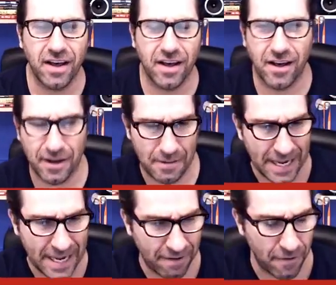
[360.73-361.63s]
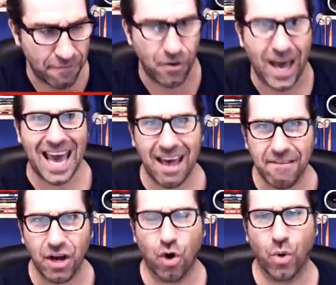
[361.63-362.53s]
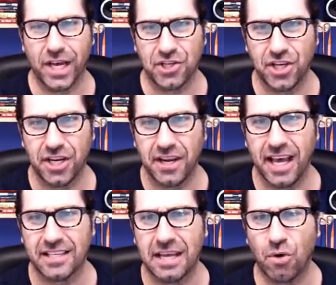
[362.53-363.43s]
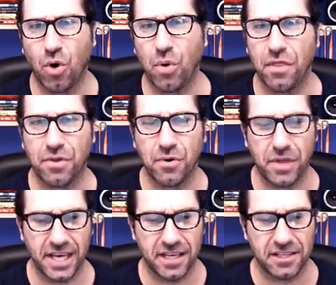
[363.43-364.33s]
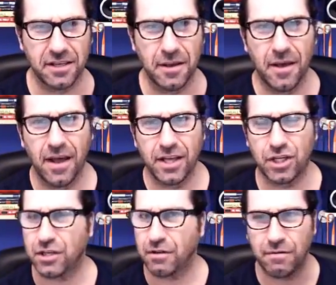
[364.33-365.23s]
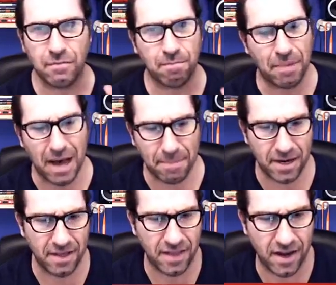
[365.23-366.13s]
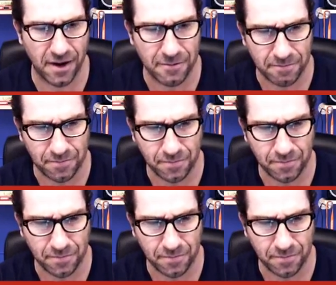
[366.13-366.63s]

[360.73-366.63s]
If you have a question as I'm going through this, just pop it in there